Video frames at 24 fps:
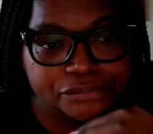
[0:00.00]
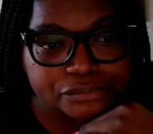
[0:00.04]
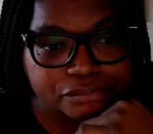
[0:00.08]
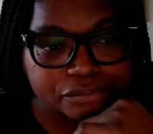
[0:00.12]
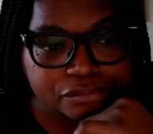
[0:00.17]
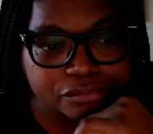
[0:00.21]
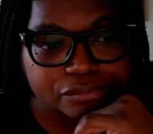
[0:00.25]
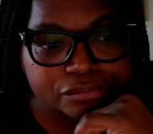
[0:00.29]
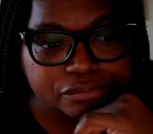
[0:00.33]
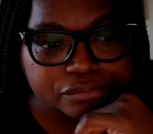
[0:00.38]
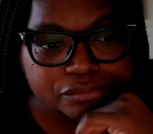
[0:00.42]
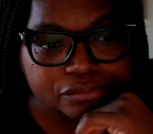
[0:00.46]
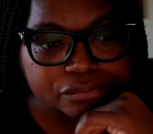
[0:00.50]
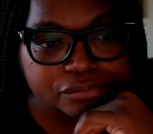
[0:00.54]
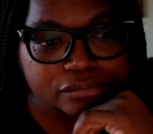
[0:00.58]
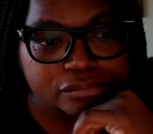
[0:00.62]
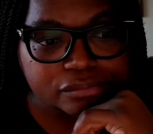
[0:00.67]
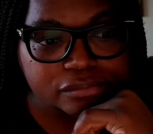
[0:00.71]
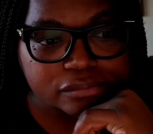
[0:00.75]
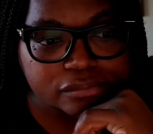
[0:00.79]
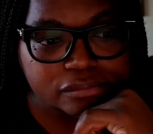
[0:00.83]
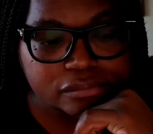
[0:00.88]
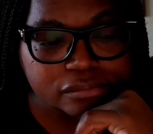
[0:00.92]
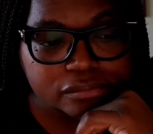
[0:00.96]

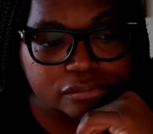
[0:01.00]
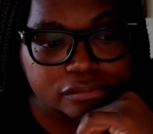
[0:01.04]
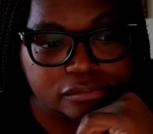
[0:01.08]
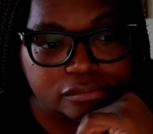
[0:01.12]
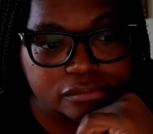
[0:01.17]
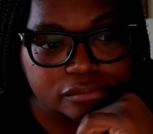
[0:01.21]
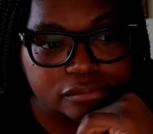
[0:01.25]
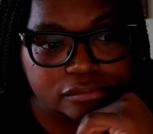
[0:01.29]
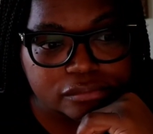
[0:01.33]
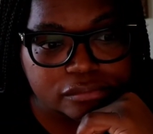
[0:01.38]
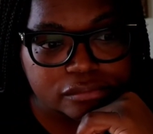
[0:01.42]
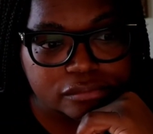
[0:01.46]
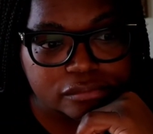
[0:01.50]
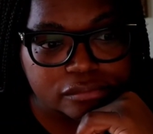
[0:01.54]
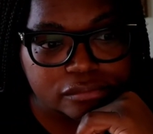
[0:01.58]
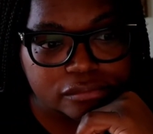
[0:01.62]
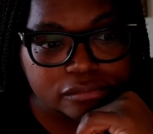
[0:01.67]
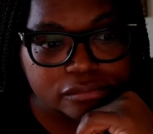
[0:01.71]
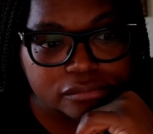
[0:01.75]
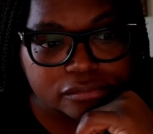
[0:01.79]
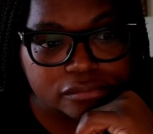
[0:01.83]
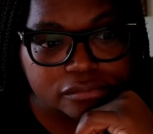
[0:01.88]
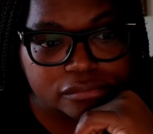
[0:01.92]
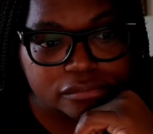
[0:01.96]

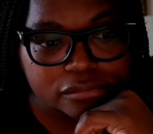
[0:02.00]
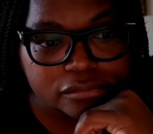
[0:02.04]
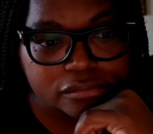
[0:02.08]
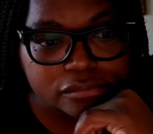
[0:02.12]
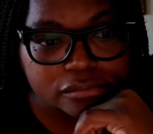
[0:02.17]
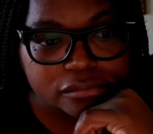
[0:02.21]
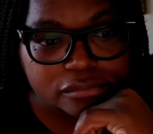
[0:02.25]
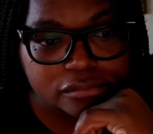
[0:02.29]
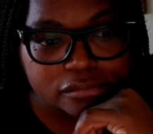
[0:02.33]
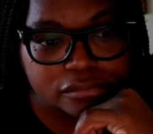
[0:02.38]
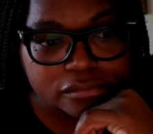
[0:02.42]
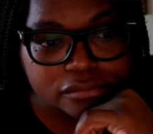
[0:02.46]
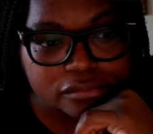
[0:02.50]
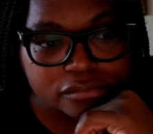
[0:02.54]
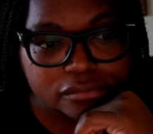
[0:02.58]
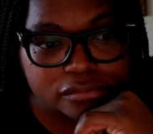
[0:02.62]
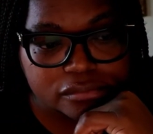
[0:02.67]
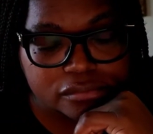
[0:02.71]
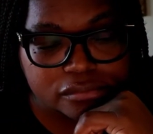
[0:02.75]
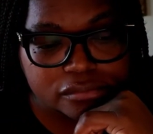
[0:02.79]
Nobody speaks.